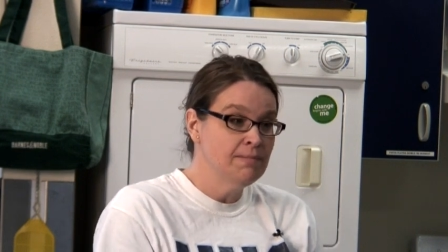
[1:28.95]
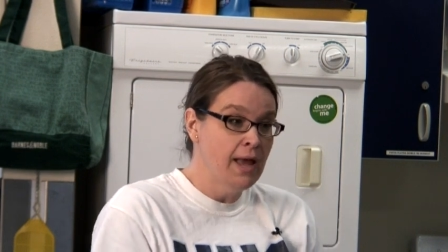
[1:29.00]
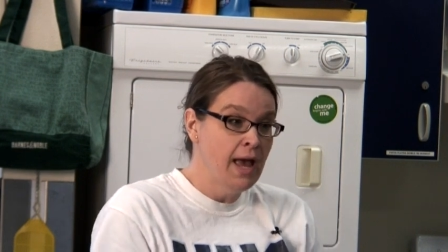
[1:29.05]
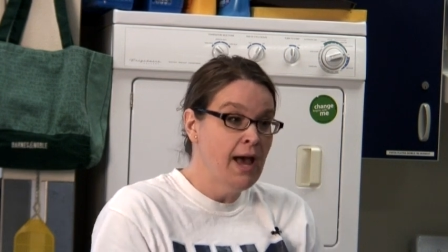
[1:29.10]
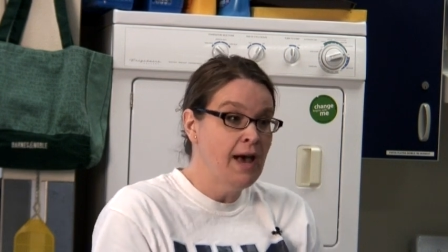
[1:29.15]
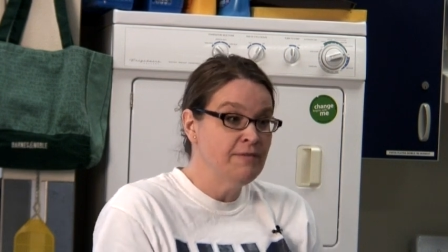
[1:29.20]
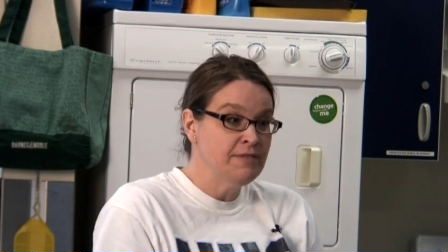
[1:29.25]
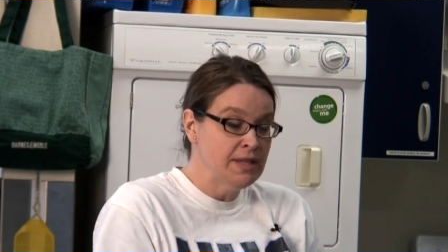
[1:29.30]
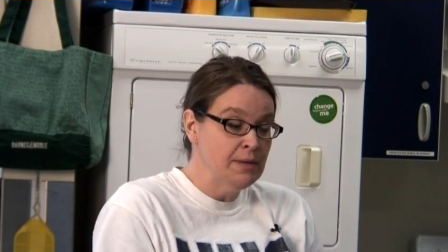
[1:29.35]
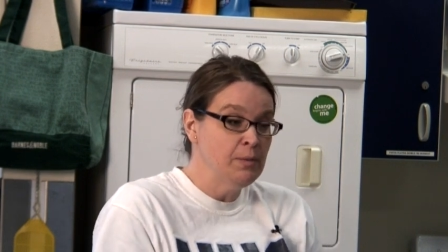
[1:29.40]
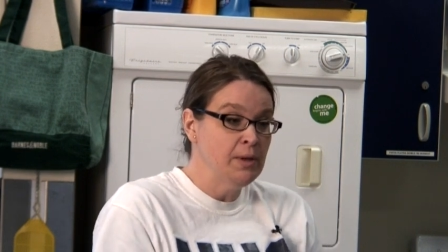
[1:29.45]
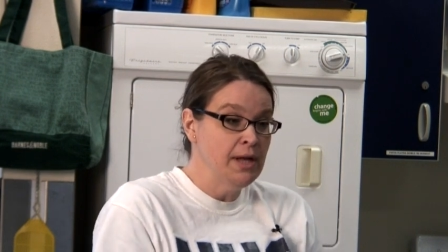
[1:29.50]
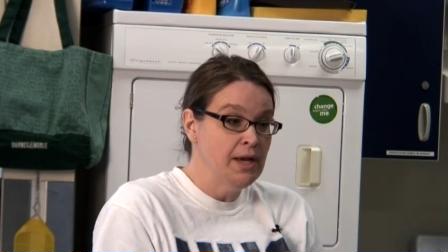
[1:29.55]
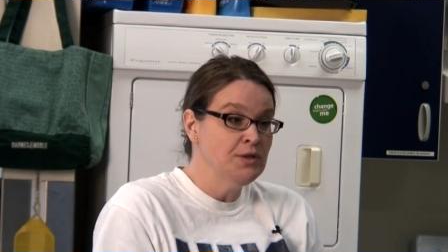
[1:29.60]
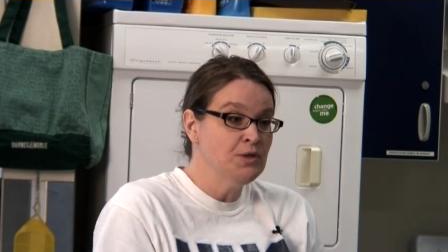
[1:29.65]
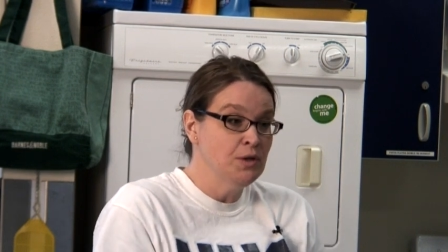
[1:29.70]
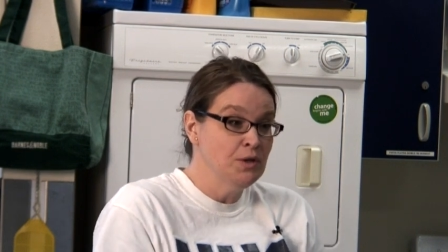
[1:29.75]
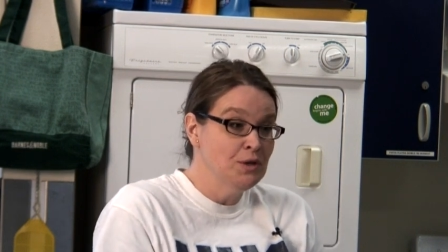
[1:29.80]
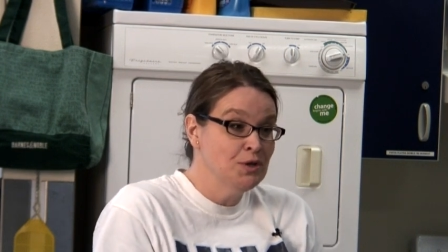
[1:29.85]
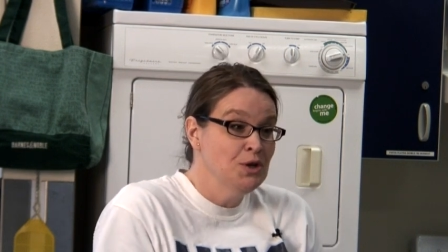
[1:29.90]
have someone
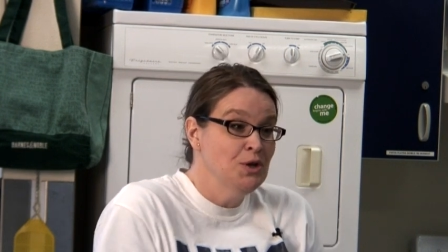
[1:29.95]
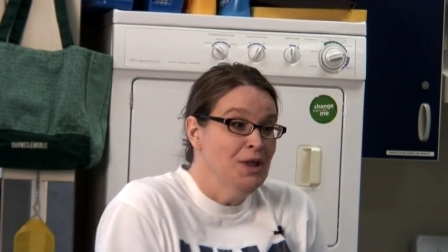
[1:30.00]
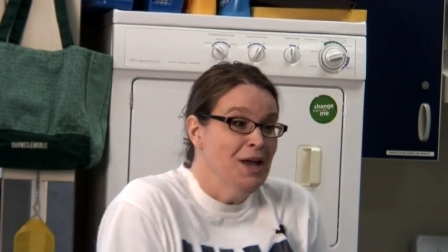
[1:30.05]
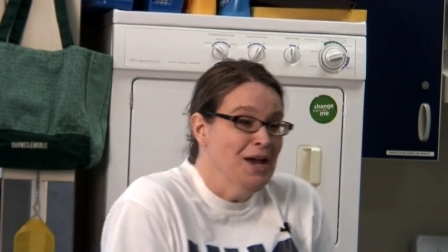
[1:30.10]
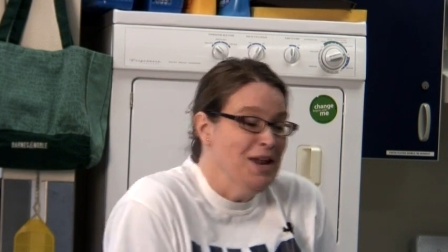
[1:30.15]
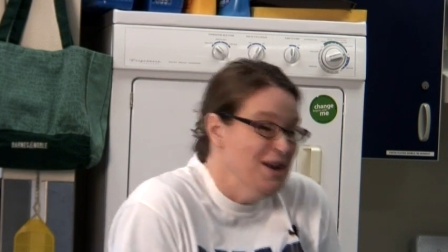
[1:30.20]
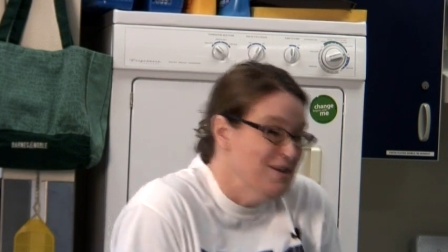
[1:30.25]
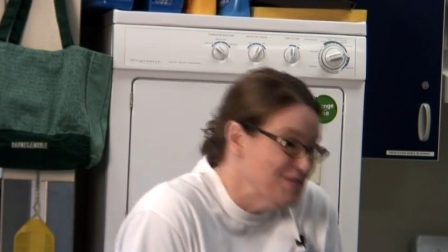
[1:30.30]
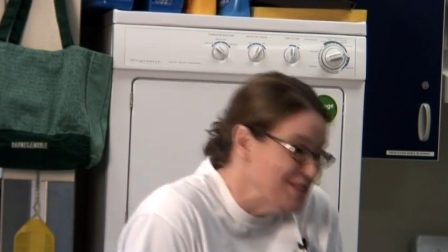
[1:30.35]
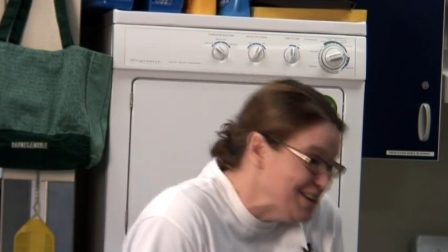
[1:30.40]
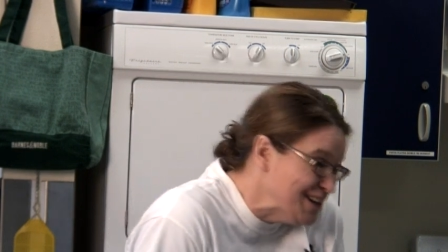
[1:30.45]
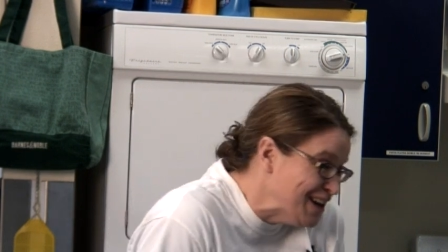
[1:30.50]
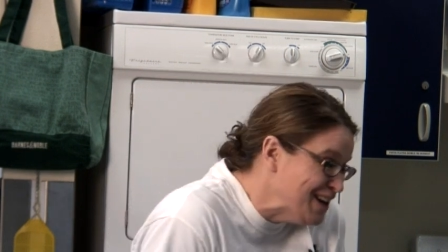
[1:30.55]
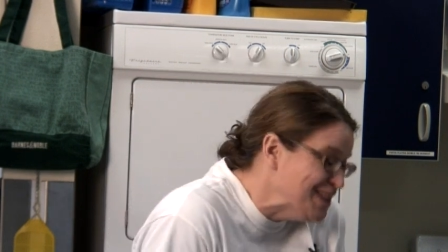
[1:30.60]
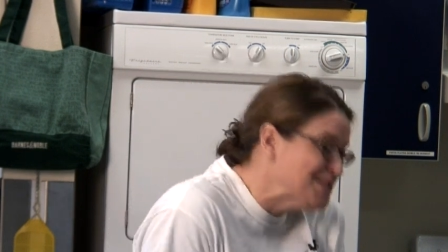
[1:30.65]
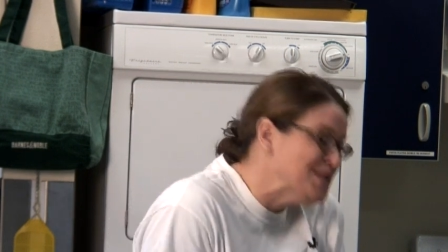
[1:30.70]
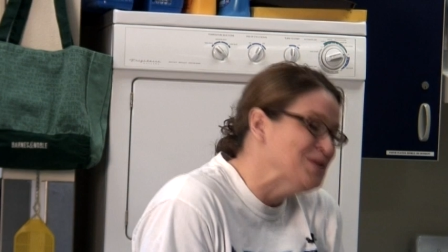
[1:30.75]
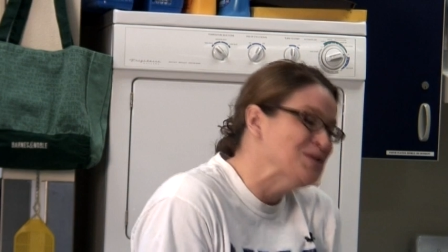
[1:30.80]
ask you to do that every day.